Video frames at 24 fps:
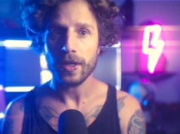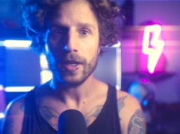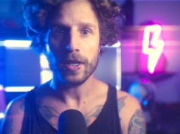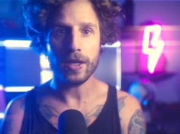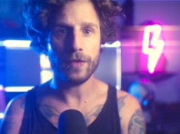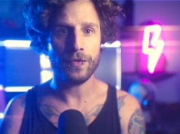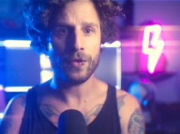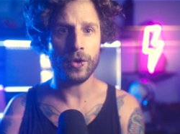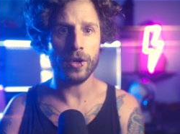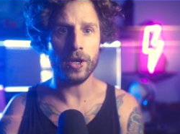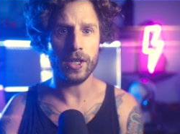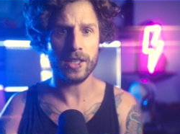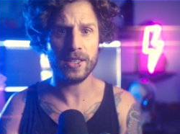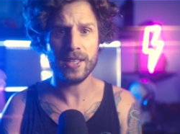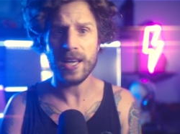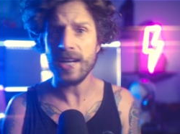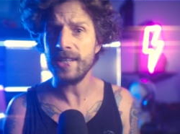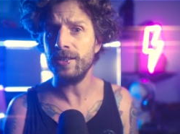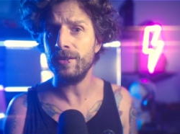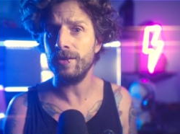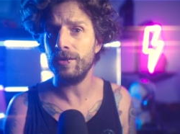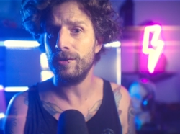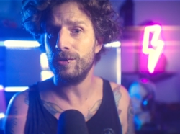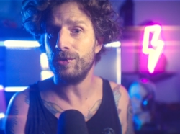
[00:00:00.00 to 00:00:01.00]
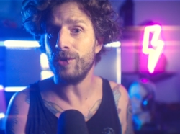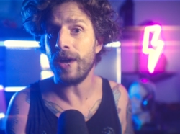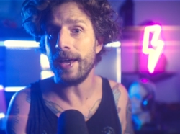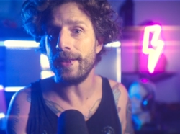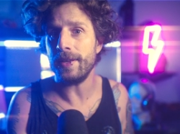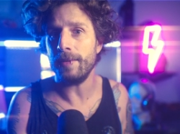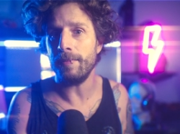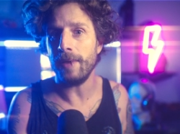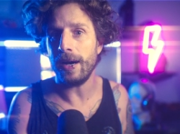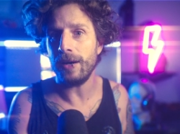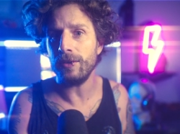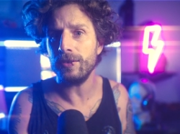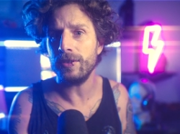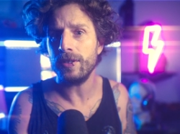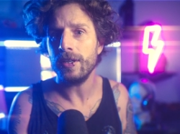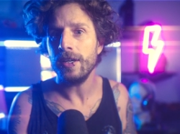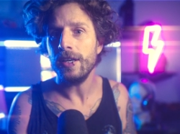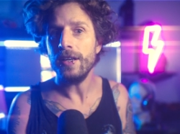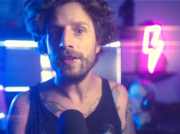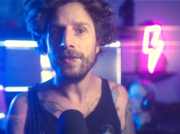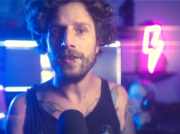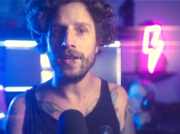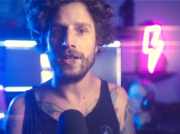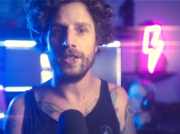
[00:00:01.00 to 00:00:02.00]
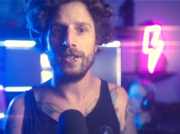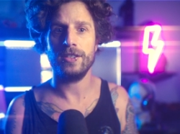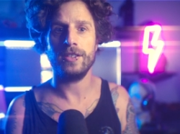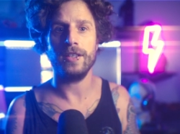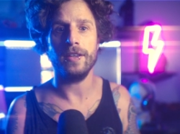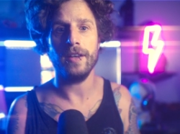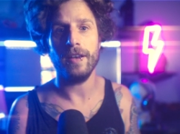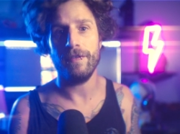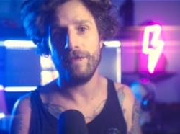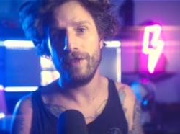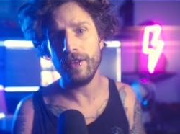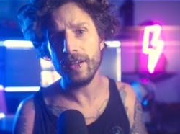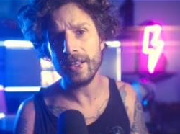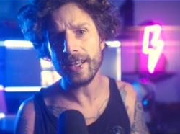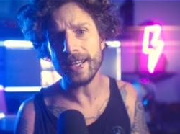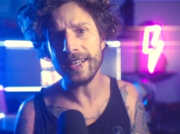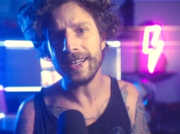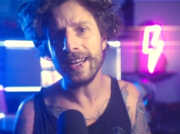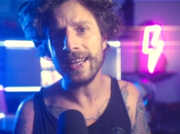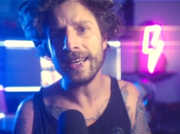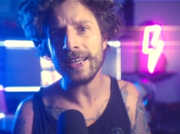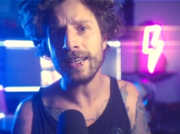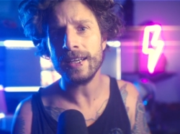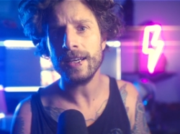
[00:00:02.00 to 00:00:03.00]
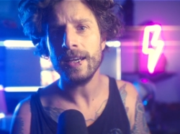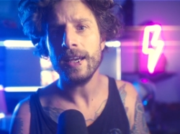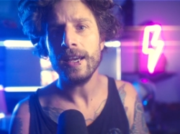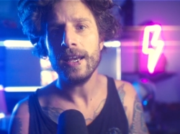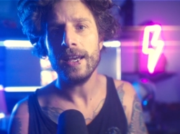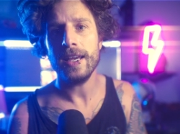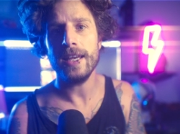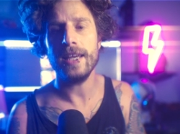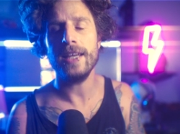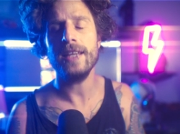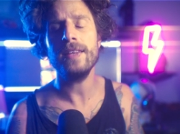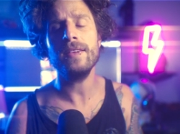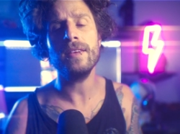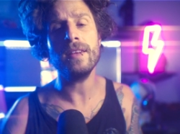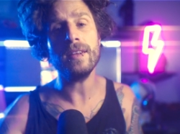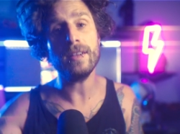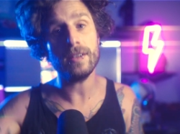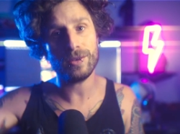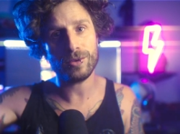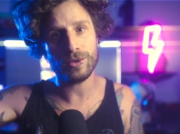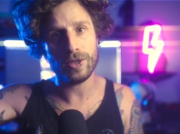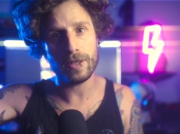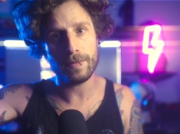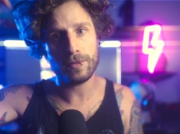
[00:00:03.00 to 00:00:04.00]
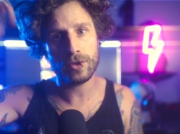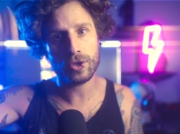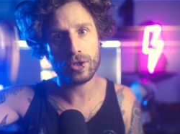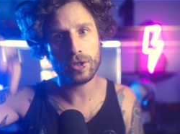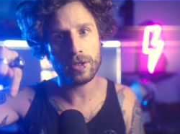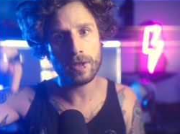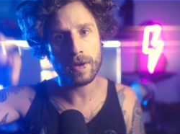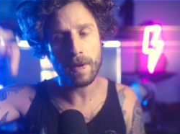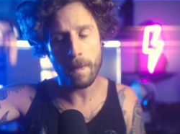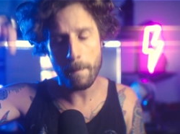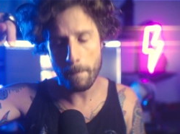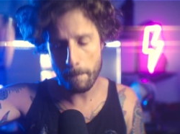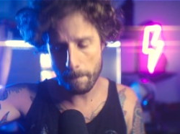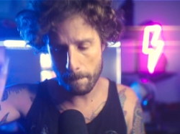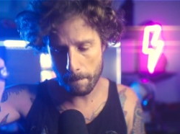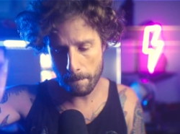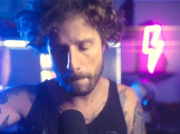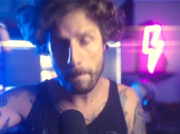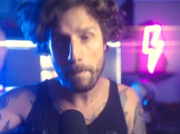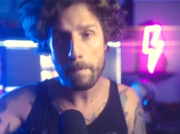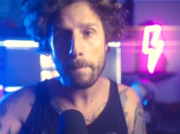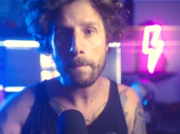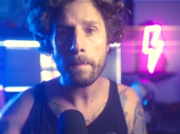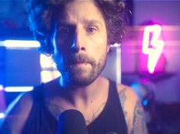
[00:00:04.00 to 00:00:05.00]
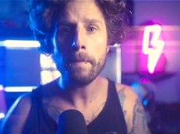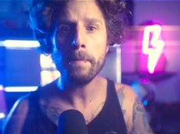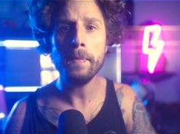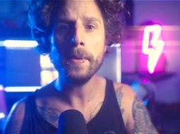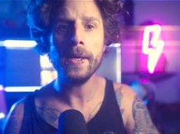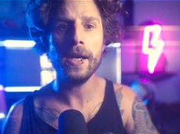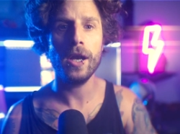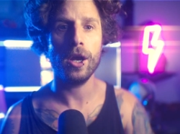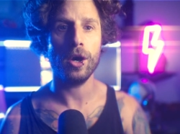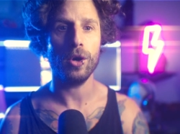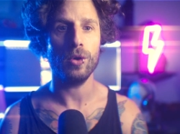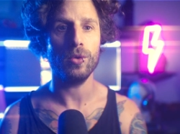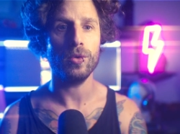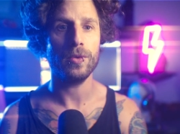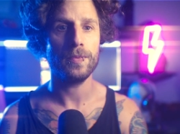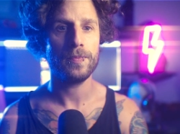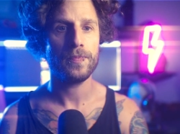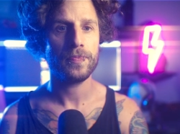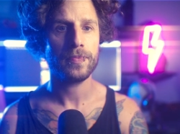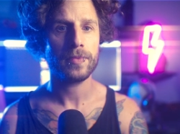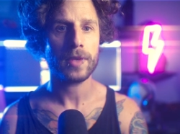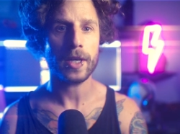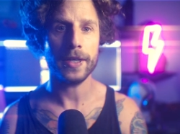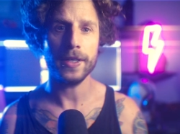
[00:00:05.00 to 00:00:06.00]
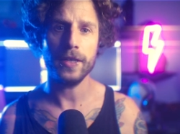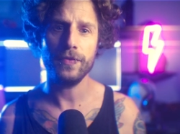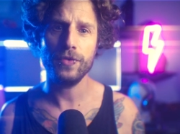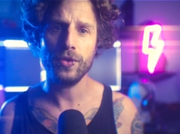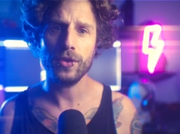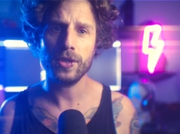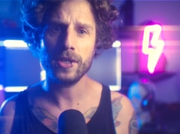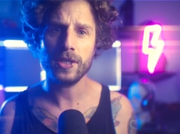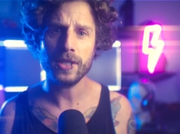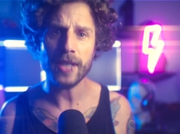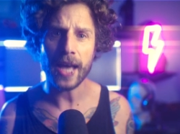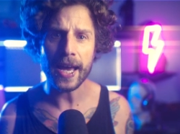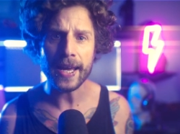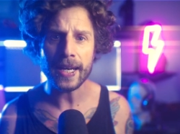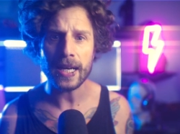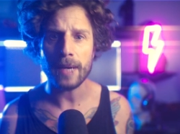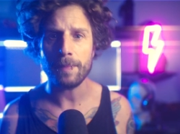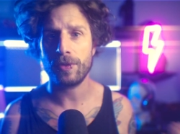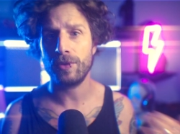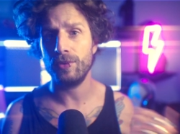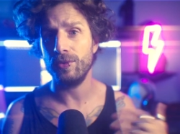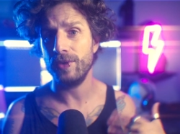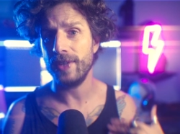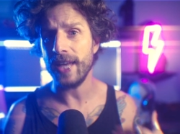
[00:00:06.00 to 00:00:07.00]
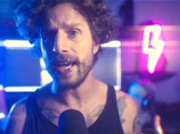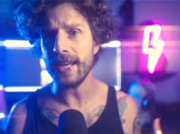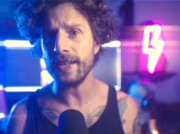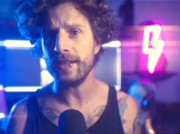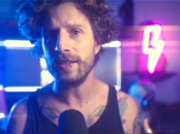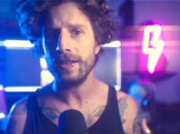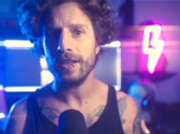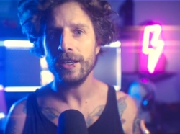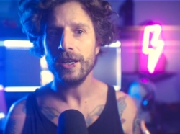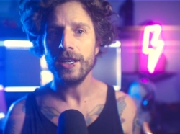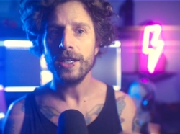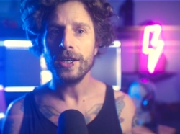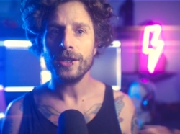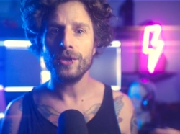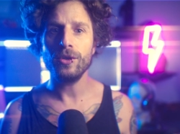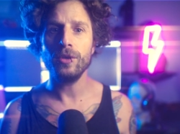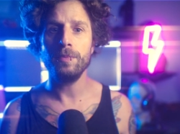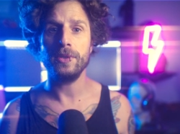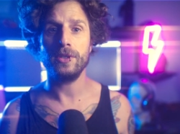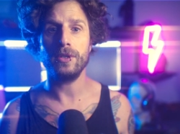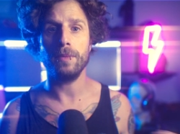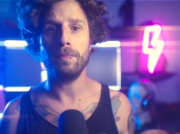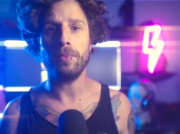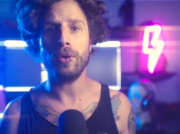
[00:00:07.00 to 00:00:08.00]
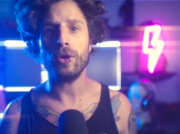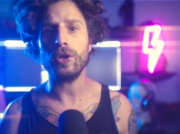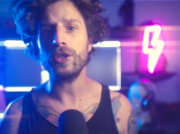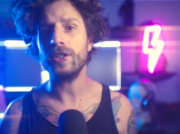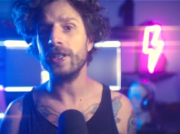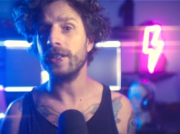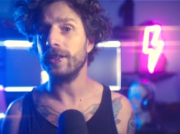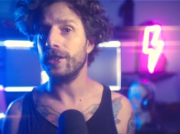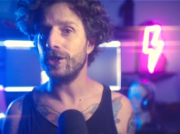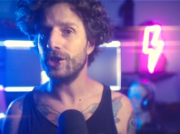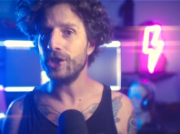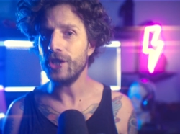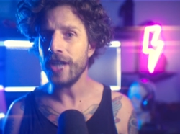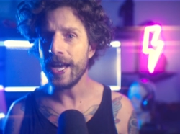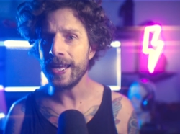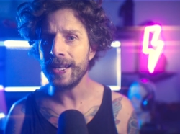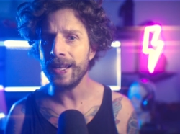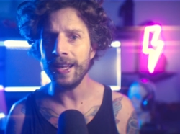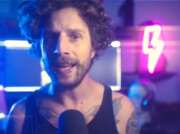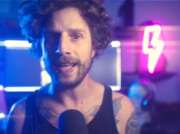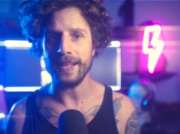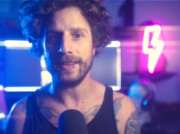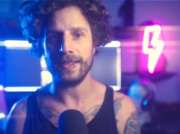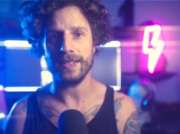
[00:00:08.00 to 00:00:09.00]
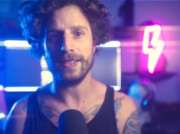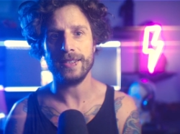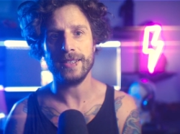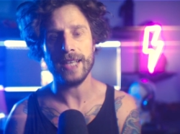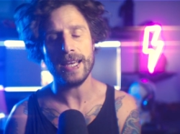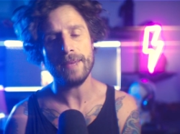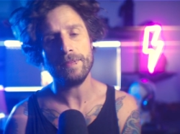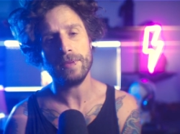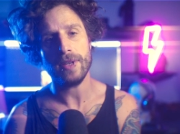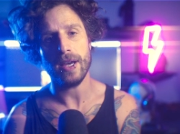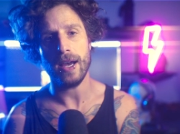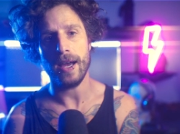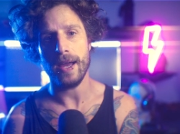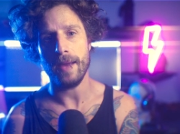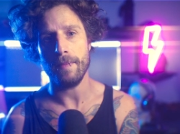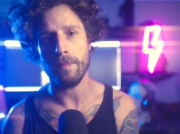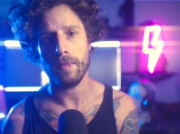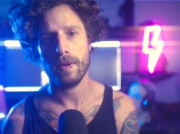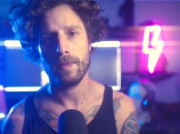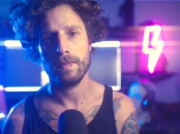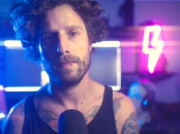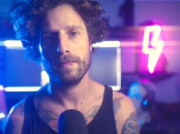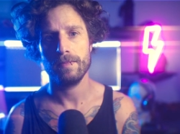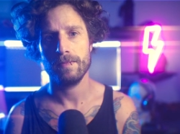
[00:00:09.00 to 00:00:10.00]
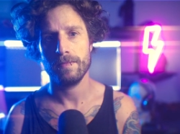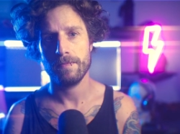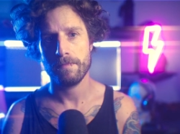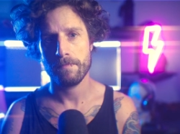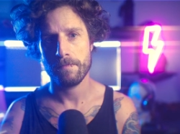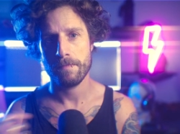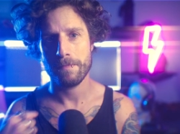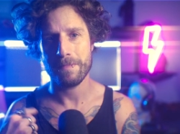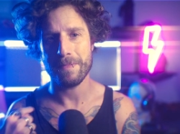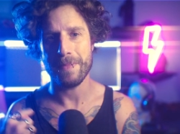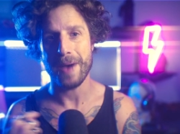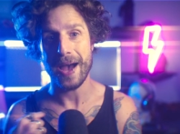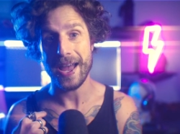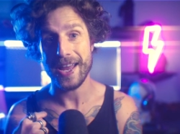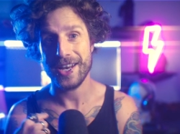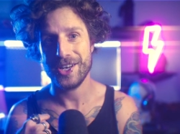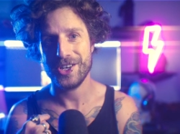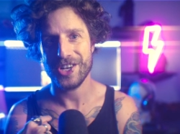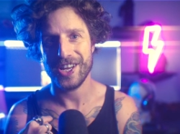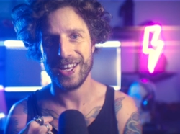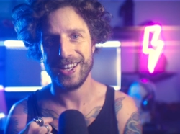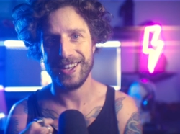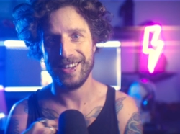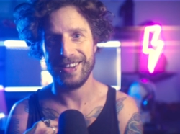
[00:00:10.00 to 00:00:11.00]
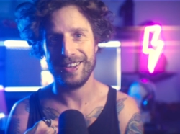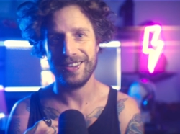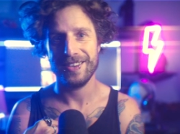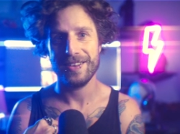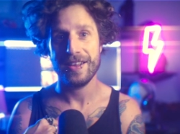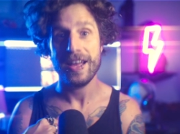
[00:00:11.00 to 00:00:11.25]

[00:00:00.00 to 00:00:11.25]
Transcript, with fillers: If you're excited to try them out, there's an affiliate link in the description below. And if you sign up through that, you'll be supporting the channel at the same time. My channel.